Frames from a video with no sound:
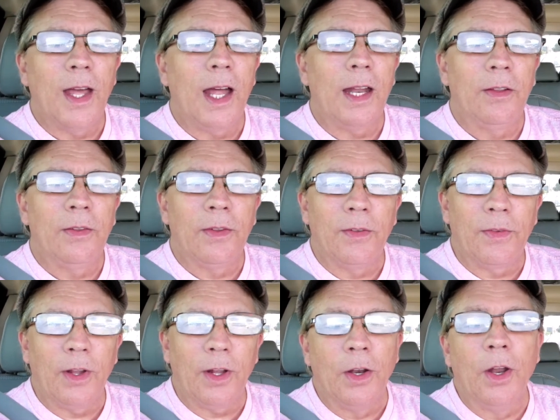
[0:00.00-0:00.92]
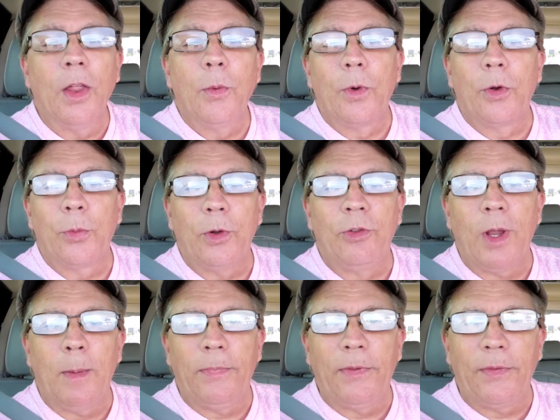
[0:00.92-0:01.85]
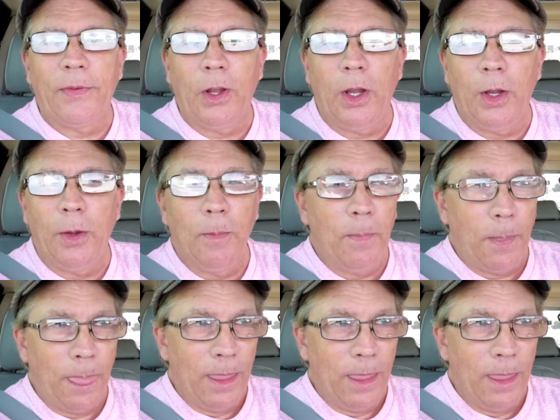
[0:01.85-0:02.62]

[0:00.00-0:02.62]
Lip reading: That is insane. In other words, what James is saying,